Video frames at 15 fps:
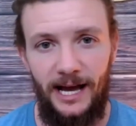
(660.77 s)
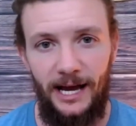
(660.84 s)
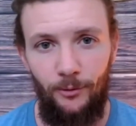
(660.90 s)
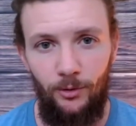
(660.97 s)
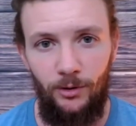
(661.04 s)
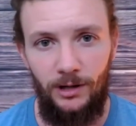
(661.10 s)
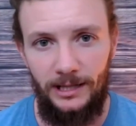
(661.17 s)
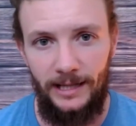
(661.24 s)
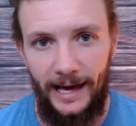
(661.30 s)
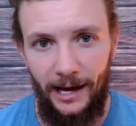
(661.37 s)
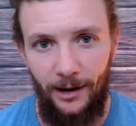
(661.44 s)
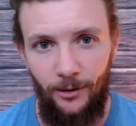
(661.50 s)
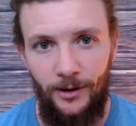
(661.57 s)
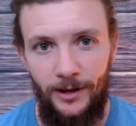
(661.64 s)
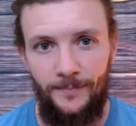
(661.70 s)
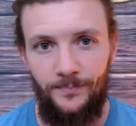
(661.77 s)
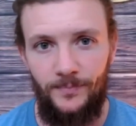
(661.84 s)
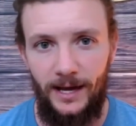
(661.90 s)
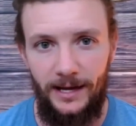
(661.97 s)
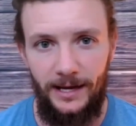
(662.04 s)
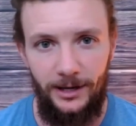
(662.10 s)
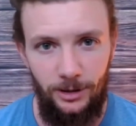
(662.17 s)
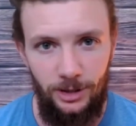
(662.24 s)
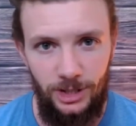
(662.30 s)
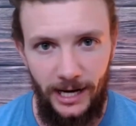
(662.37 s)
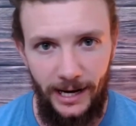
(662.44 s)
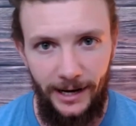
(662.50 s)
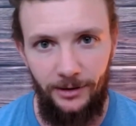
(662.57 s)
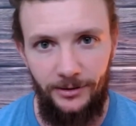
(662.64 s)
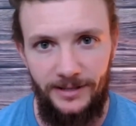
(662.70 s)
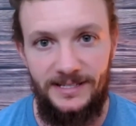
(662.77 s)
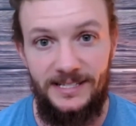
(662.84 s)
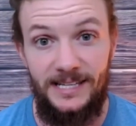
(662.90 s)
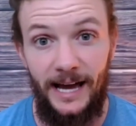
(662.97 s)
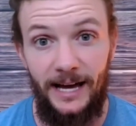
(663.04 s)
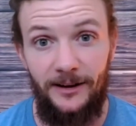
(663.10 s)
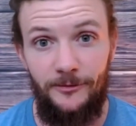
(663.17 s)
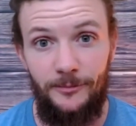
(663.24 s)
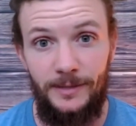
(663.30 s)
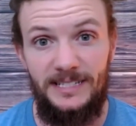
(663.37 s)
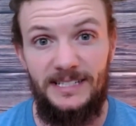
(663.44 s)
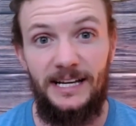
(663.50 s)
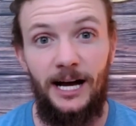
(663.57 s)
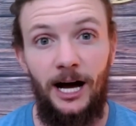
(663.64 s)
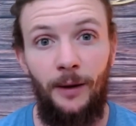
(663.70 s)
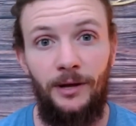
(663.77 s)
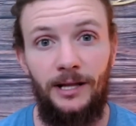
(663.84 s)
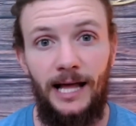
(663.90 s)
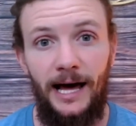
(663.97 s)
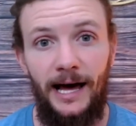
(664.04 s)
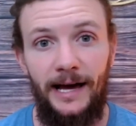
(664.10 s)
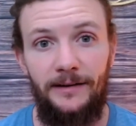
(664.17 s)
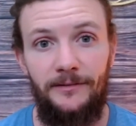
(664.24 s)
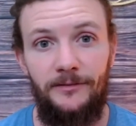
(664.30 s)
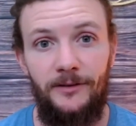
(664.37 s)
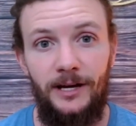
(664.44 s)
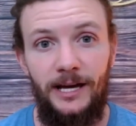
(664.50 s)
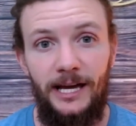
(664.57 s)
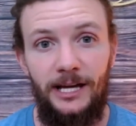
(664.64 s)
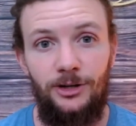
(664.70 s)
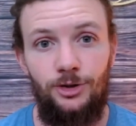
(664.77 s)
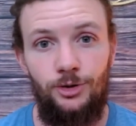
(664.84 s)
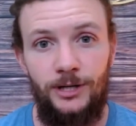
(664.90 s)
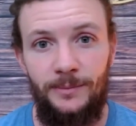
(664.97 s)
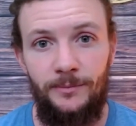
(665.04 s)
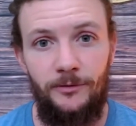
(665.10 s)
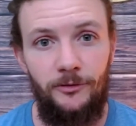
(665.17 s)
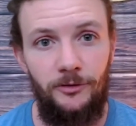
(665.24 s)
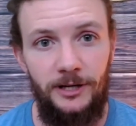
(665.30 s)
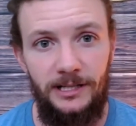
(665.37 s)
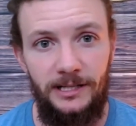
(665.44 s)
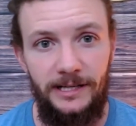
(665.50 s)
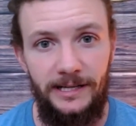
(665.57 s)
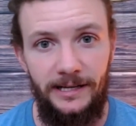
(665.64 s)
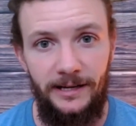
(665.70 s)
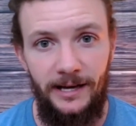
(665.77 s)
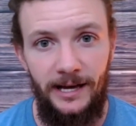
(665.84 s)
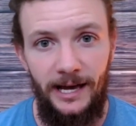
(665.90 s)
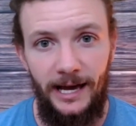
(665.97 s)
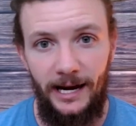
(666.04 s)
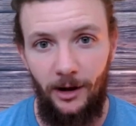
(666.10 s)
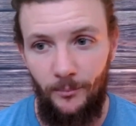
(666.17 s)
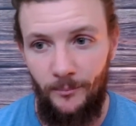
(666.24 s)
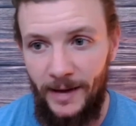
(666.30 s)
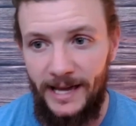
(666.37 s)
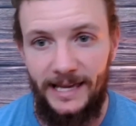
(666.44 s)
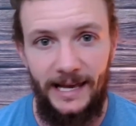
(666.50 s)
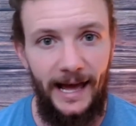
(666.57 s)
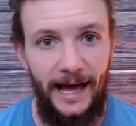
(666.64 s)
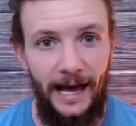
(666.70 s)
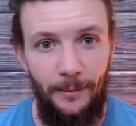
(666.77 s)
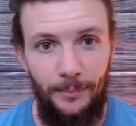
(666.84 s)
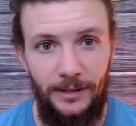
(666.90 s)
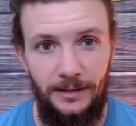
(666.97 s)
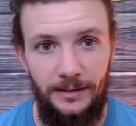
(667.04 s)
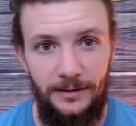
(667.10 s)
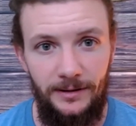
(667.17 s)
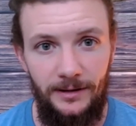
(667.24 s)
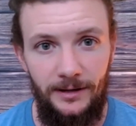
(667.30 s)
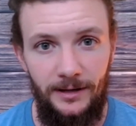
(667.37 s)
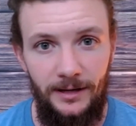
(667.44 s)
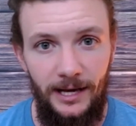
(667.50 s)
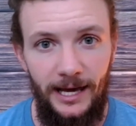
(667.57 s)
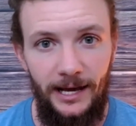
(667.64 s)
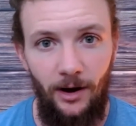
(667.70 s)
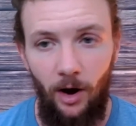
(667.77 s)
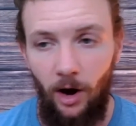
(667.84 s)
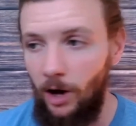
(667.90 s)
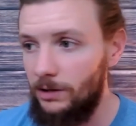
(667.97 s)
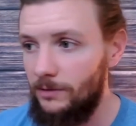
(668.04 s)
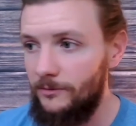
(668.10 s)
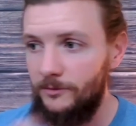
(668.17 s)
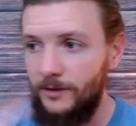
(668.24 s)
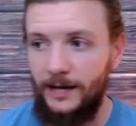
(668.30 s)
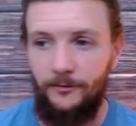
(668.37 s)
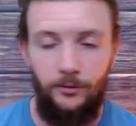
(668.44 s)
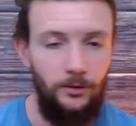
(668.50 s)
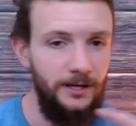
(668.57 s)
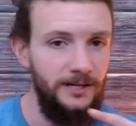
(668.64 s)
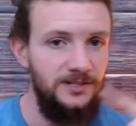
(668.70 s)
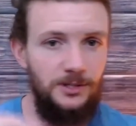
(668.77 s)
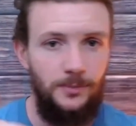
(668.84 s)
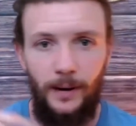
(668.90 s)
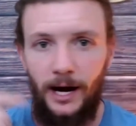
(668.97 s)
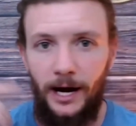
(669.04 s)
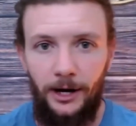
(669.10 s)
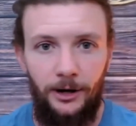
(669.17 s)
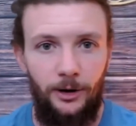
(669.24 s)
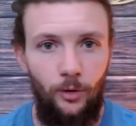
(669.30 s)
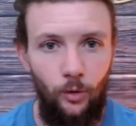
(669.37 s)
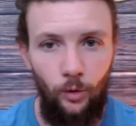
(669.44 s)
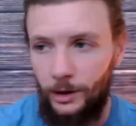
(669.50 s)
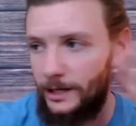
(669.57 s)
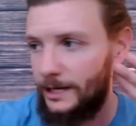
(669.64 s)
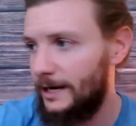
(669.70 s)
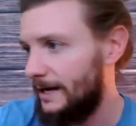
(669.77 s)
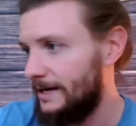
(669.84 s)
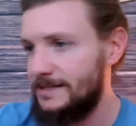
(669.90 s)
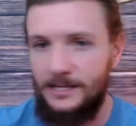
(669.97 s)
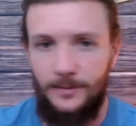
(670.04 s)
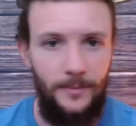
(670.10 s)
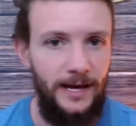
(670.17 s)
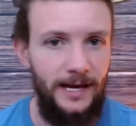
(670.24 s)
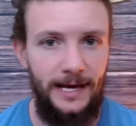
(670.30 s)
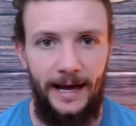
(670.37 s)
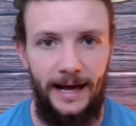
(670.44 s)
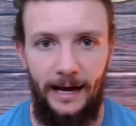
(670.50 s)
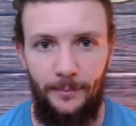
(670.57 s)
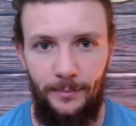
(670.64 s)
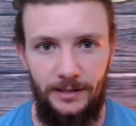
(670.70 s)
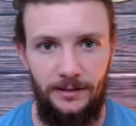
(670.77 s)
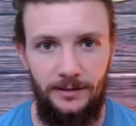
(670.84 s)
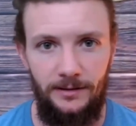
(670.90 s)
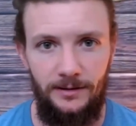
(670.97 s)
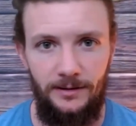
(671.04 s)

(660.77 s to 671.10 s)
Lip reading: I will allow that inner child inside of me to come alive and dream freely, and I'll make it happen. And all of life will conspire and organize to make it happen.